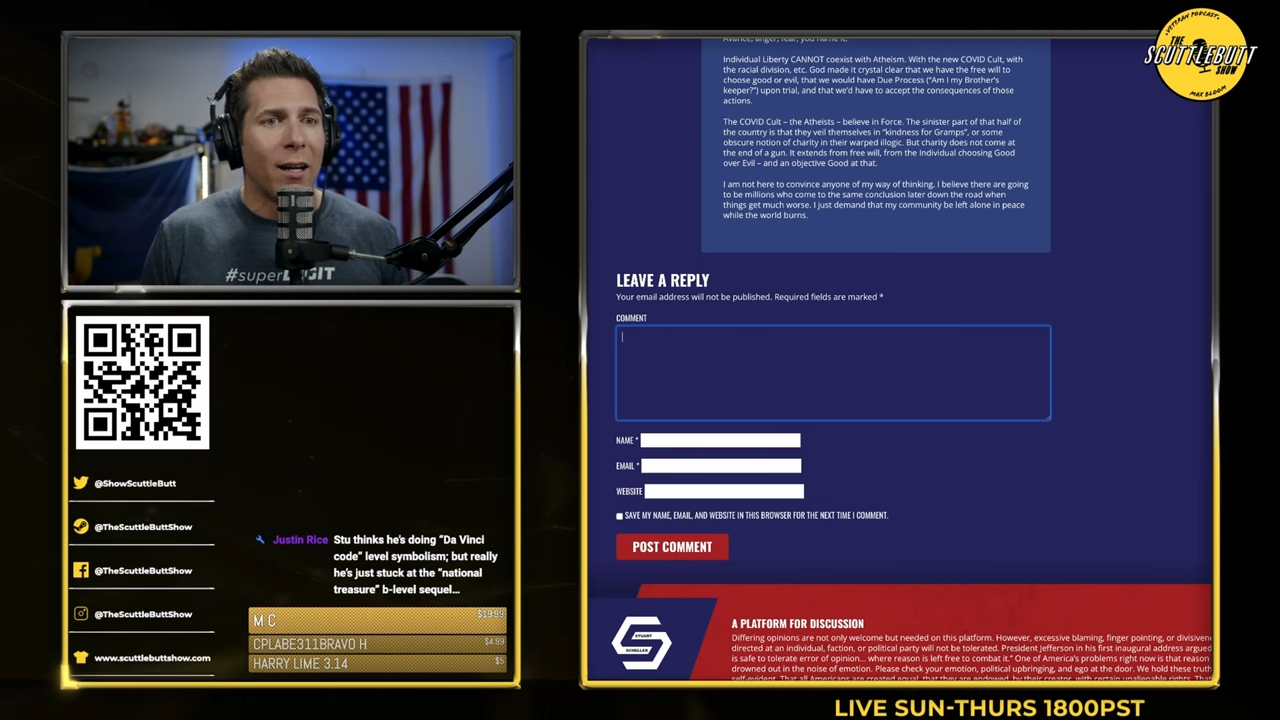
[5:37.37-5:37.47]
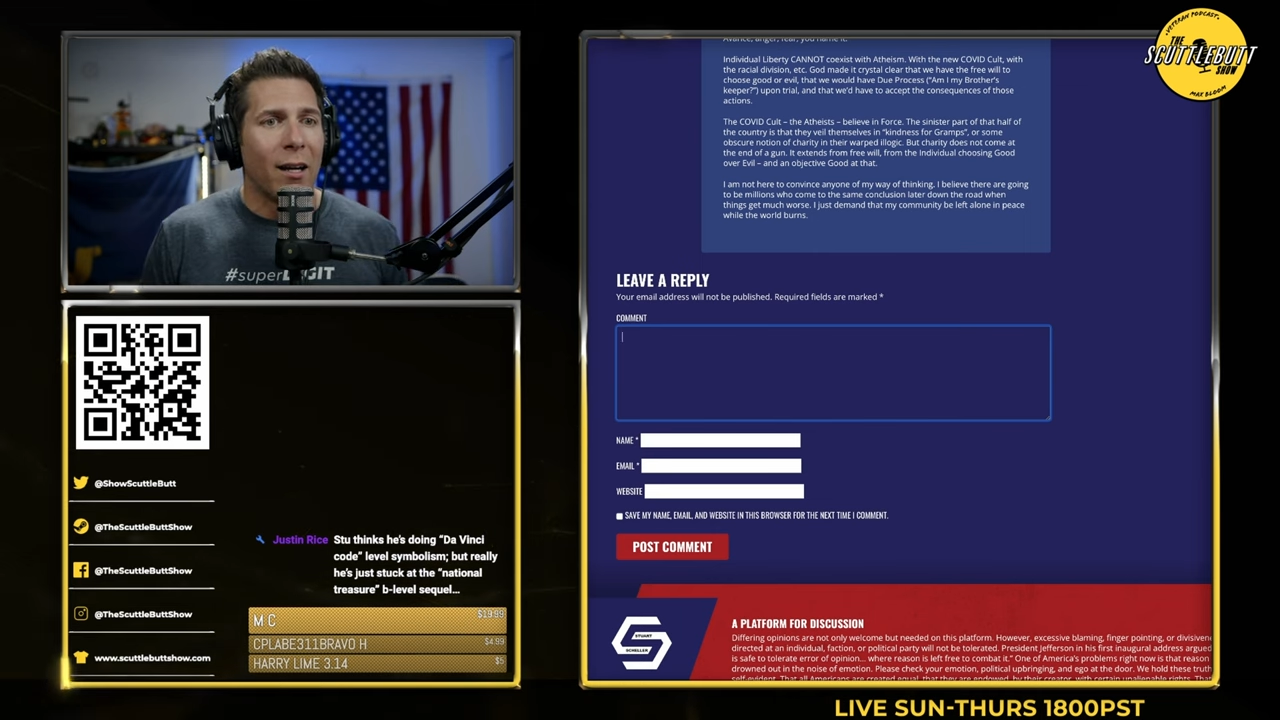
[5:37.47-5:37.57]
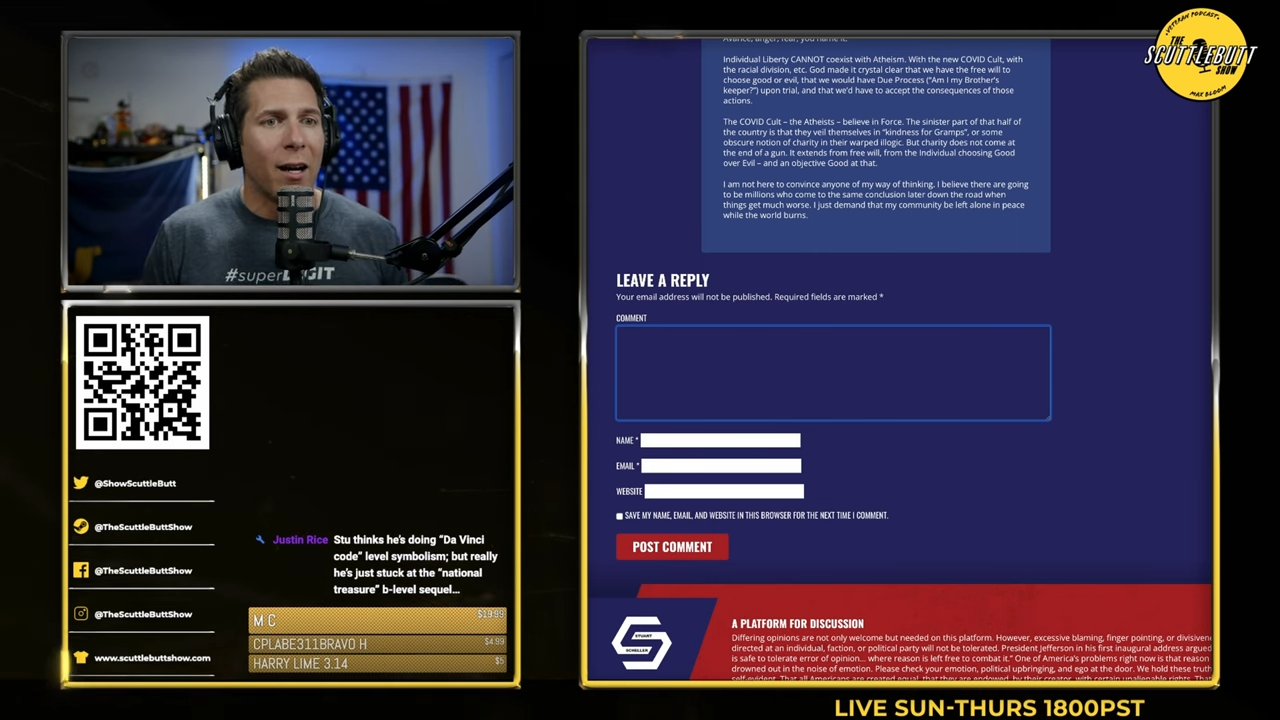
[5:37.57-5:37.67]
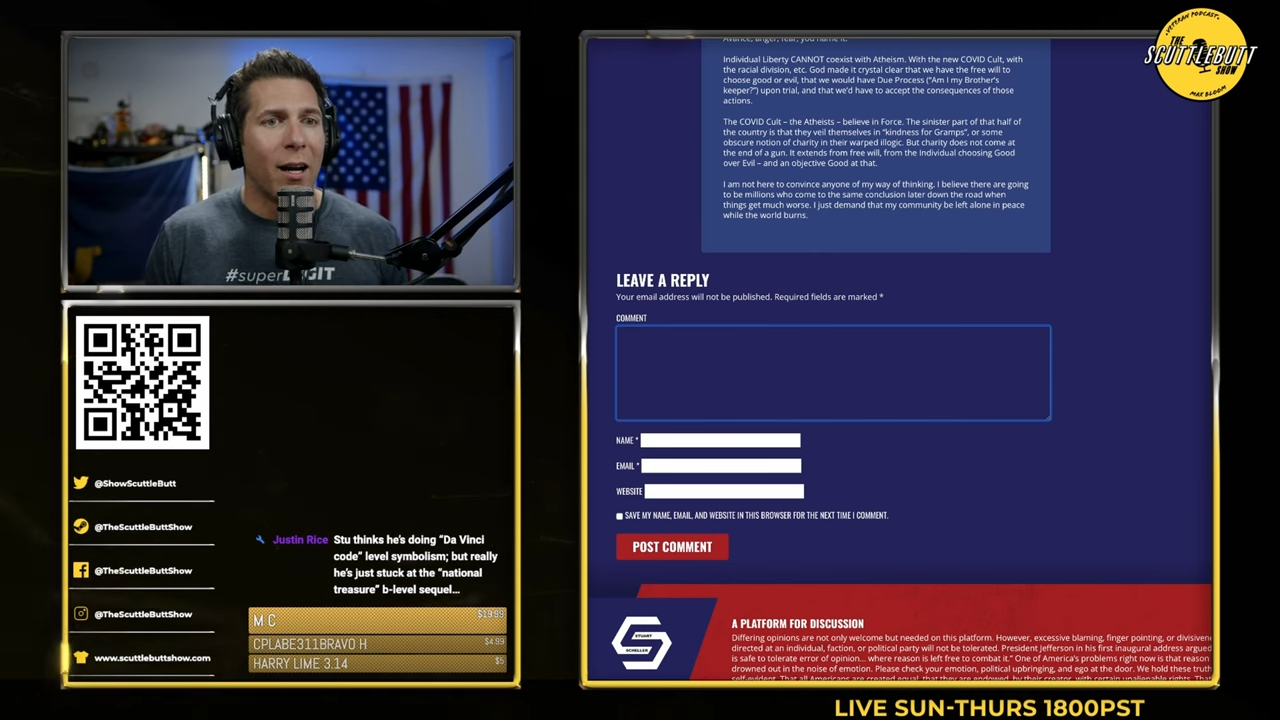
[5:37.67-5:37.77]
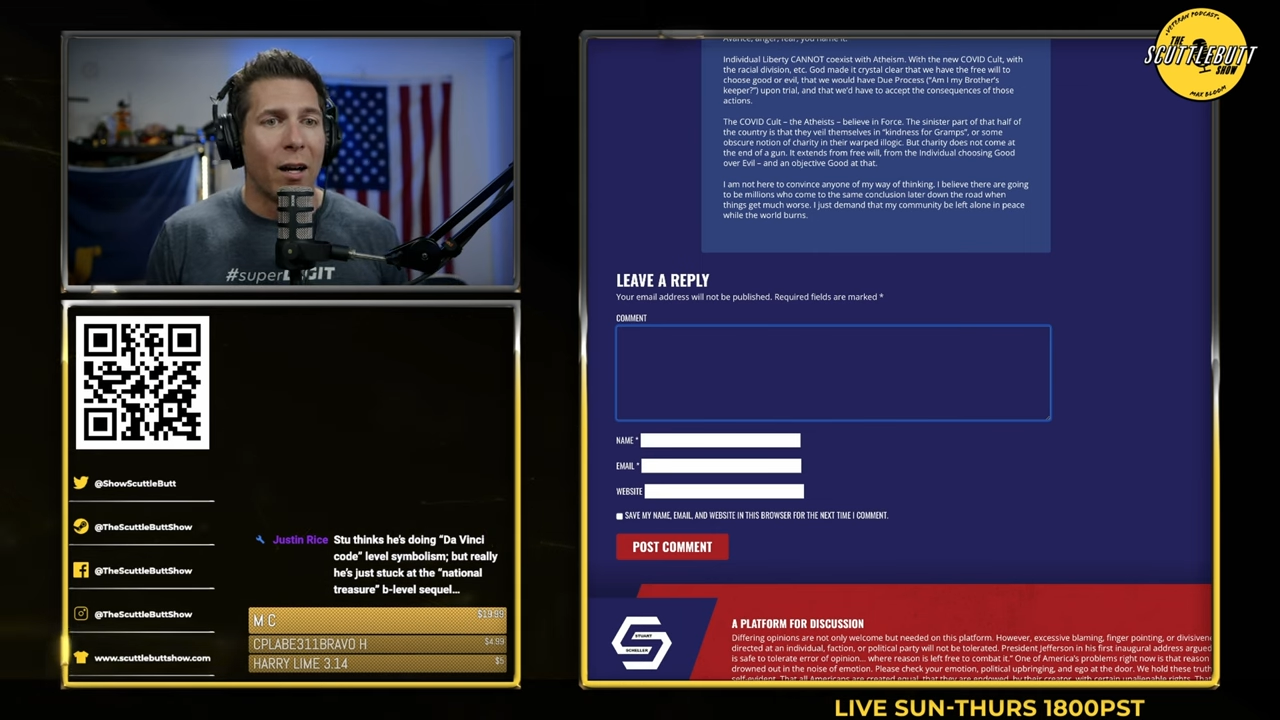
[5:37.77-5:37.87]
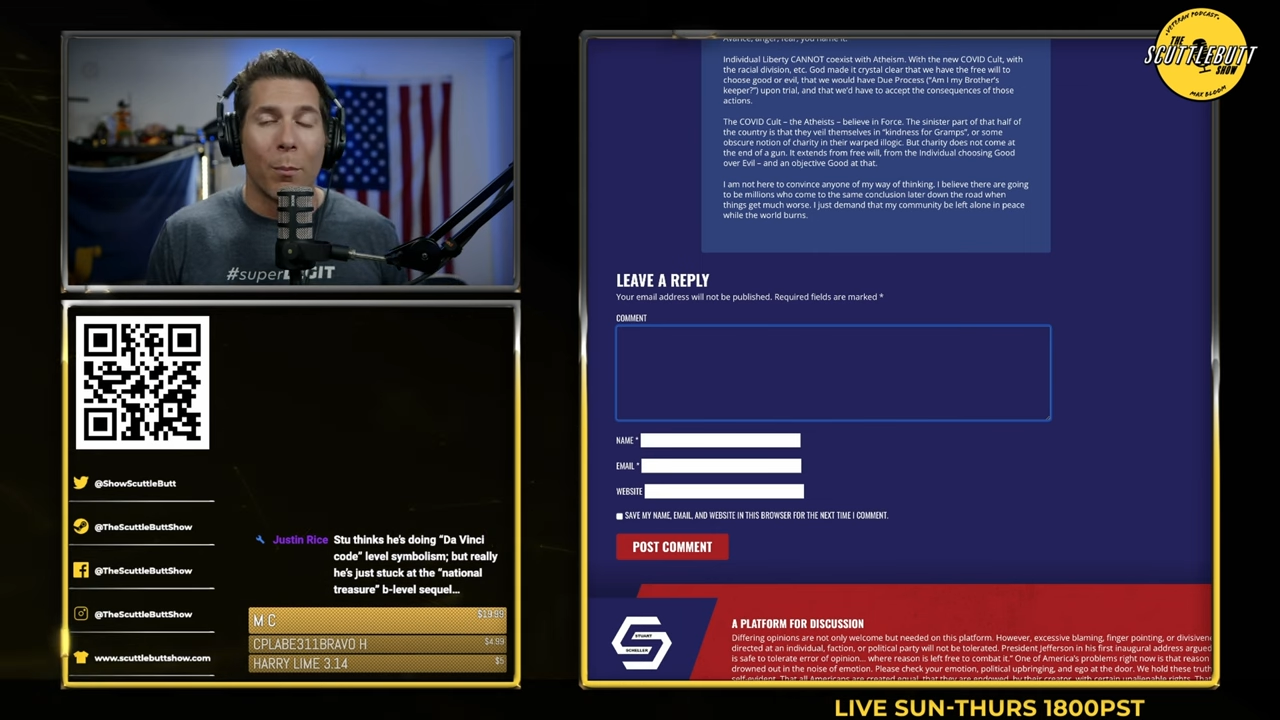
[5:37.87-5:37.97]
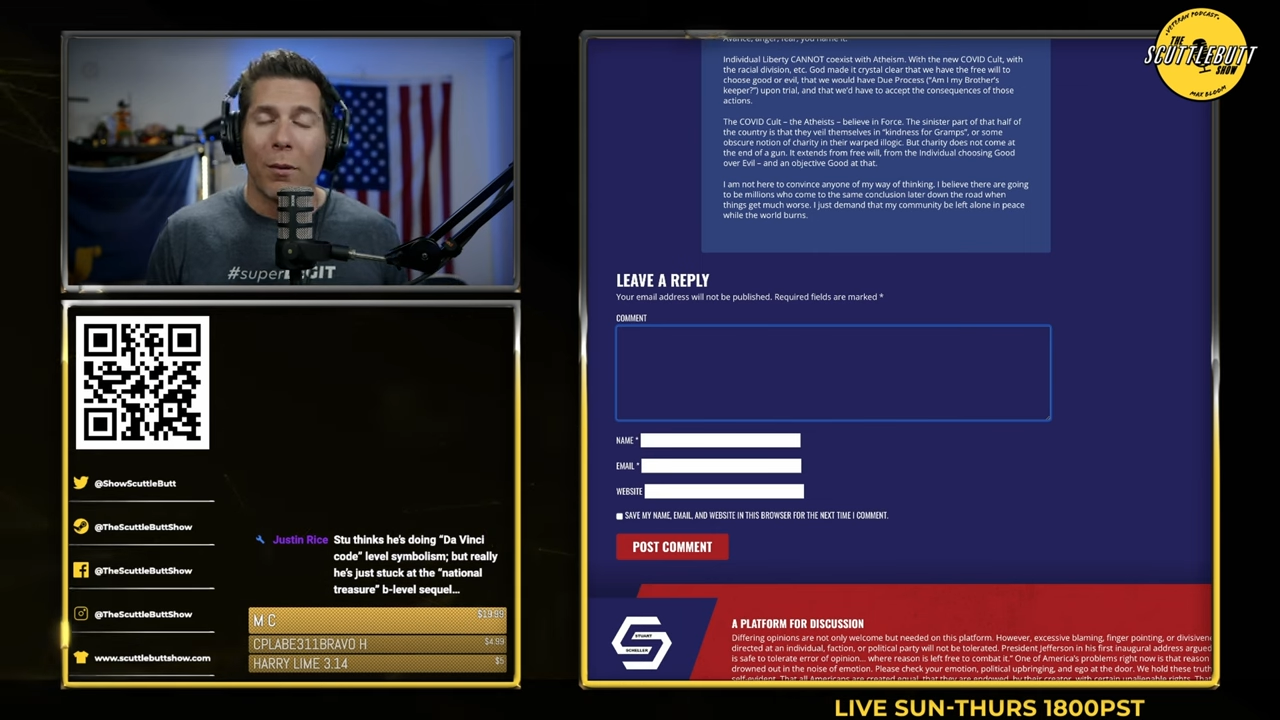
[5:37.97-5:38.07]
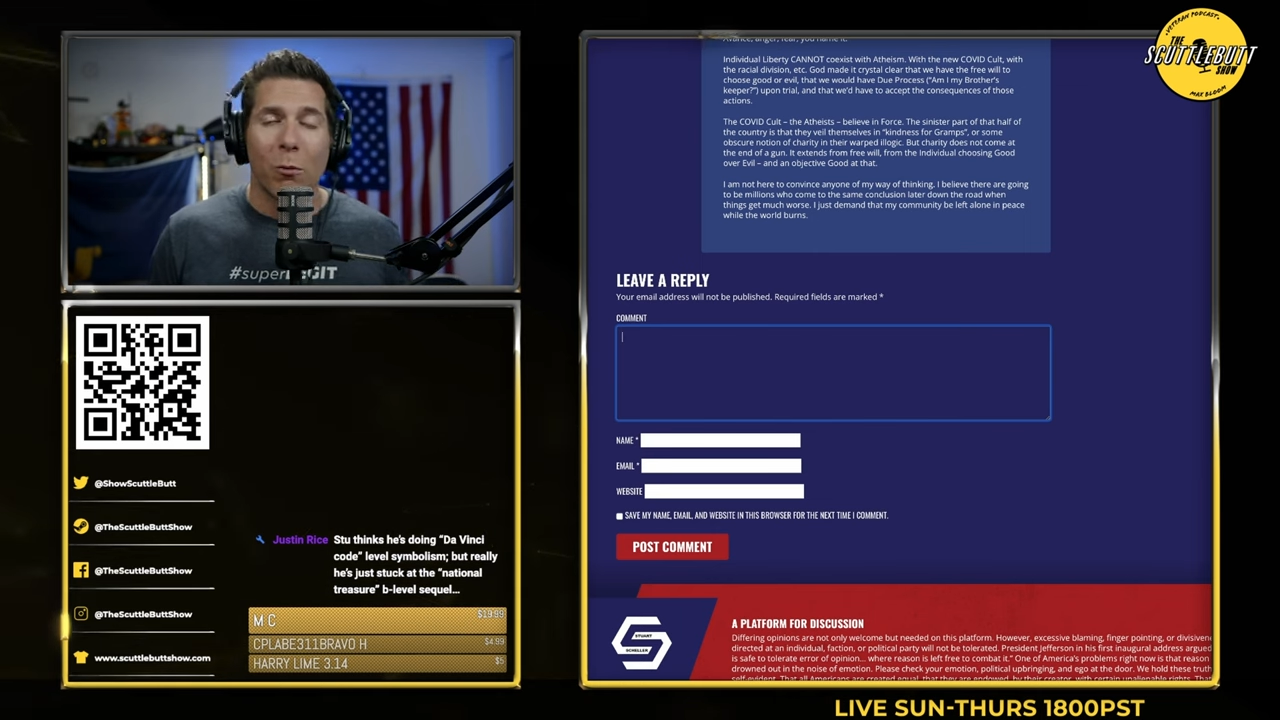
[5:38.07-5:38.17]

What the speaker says: It